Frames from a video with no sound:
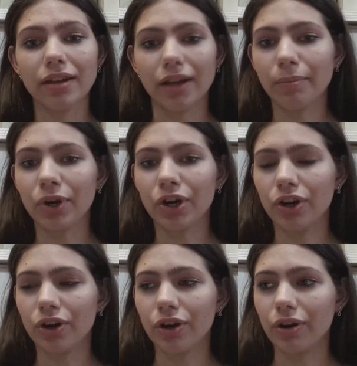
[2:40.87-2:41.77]

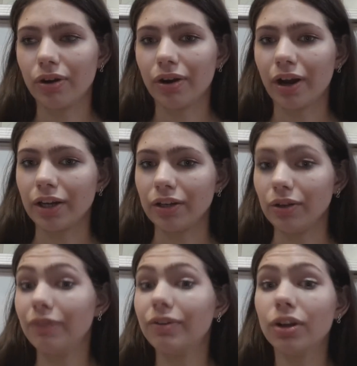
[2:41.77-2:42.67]
I
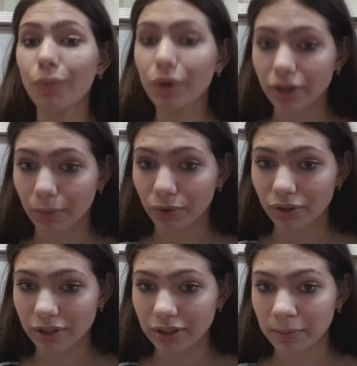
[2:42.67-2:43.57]
don't even know what number
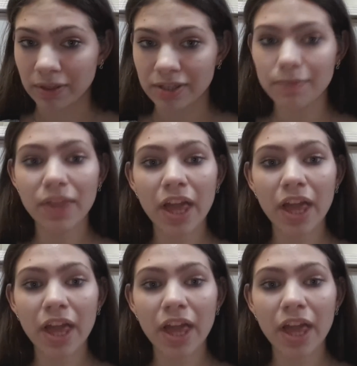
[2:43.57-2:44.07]
the tip is,